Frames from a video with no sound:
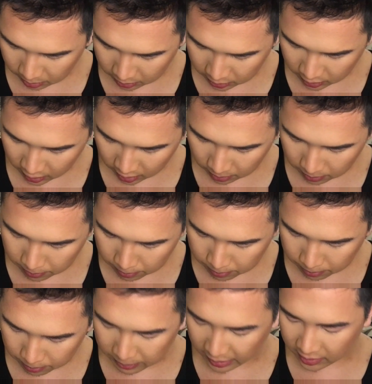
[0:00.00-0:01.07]
just gonna
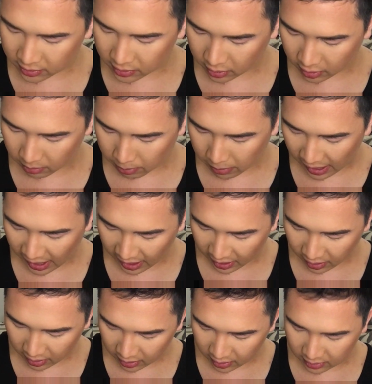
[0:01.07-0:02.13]
basically pat
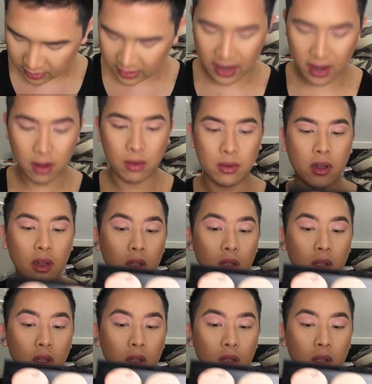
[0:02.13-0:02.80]
it down